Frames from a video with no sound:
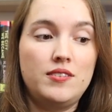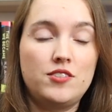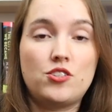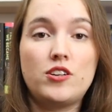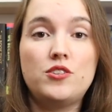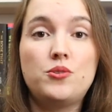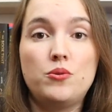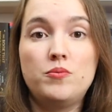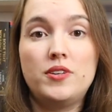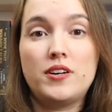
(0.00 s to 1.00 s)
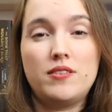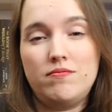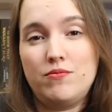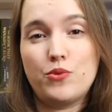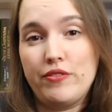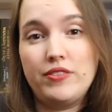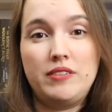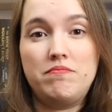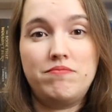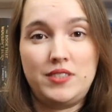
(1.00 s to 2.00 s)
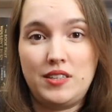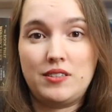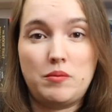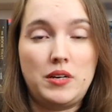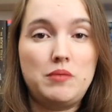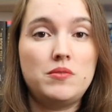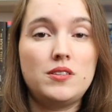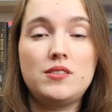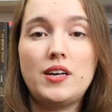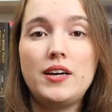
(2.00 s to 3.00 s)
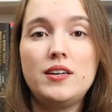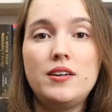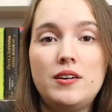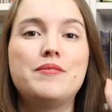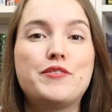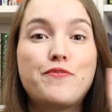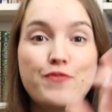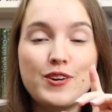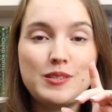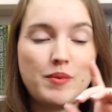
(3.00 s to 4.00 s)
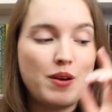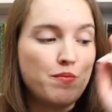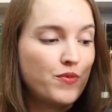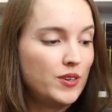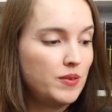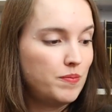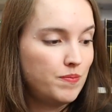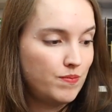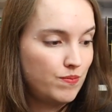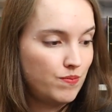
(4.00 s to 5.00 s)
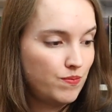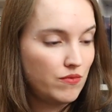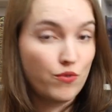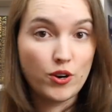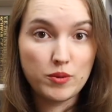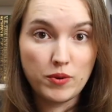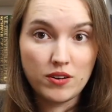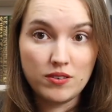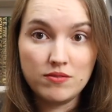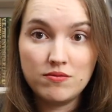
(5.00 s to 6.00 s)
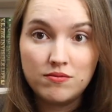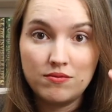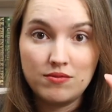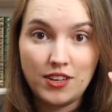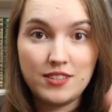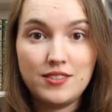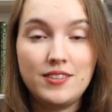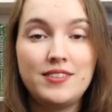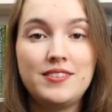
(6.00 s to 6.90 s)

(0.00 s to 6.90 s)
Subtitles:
Just gonna assume there are roughly 6 M&Ms inside. But the first M&M for the fourth book is